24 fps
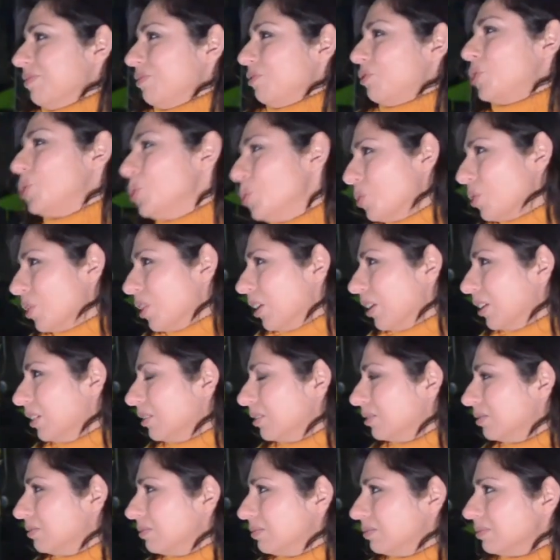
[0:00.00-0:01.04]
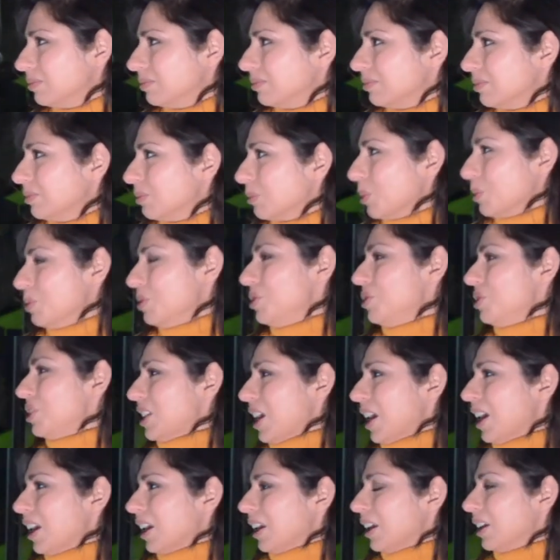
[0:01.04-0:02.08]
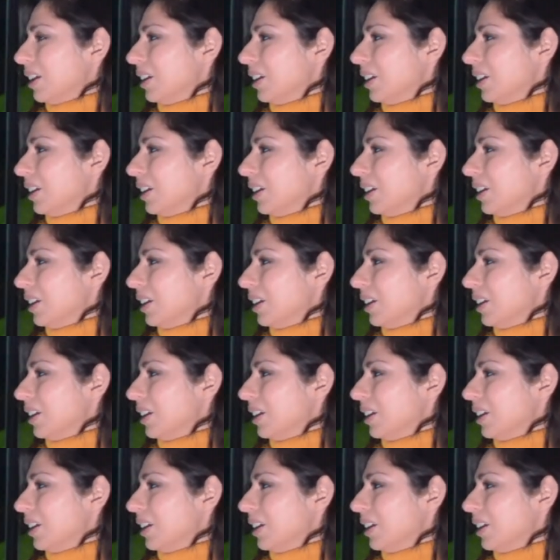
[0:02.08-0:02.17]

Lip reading: fuel. What would you say?